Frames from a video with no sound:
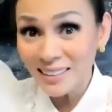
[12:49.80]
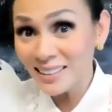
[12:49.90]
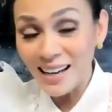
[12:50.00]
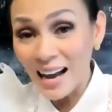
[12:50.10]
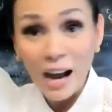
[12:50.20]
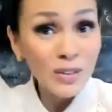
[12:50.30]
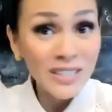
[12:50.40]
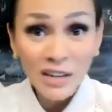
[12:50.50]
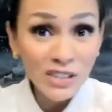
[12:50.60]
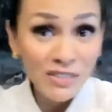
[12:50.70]
I was
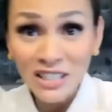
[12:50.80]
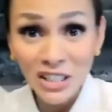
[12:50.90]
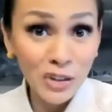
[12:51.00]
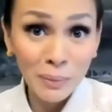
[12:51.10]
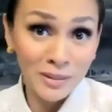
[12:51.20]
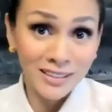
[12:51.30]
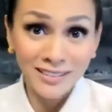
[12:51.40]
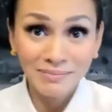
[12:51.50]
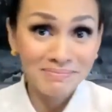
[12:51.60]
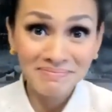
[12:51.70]
never given a script.
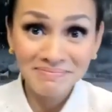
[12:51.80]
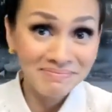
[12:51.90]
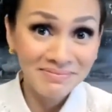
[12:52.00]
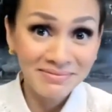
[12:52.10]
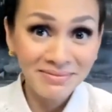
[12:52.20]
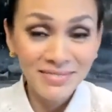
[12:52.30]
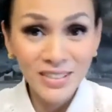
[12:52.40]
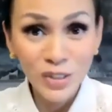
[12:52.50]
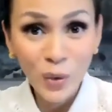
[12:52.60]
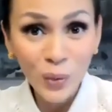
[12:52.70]

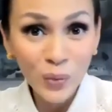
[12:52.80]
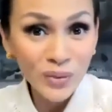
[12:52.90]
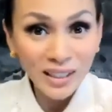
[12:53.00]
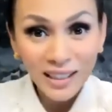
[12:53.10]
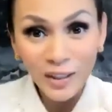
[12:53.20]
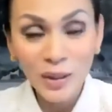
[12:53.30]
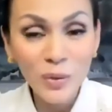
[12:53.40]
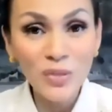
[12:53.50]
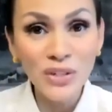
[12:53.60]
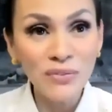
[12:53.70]
So it
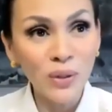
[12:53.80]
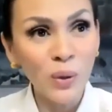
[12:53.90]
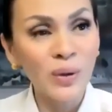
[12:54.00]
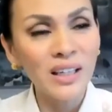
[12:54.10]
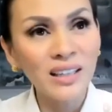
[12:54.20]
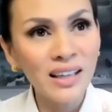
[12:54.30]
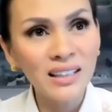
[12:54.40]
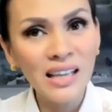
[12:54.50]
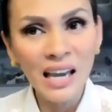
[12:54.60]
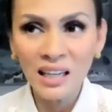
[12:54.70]
was free flowing. And
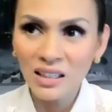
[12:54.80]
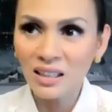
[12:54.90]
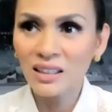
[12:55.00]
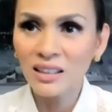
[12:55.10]
then, hey,